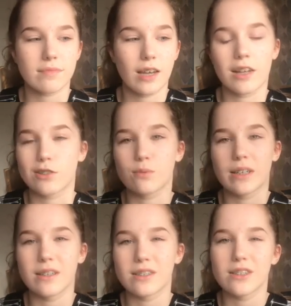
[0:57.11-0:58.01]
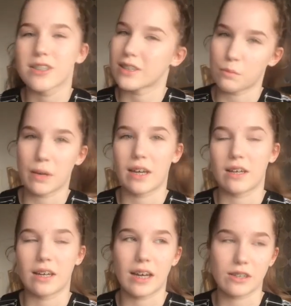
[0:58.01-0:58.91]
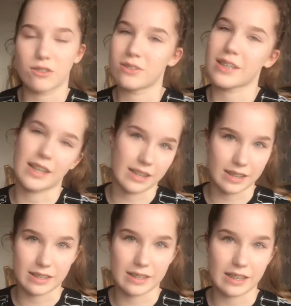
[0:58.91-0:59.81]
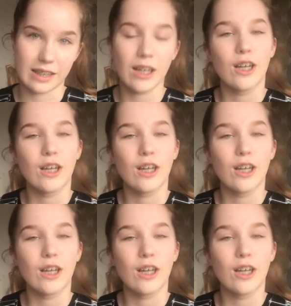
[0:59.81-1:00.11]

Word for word: I'll switch to the better angles and lighting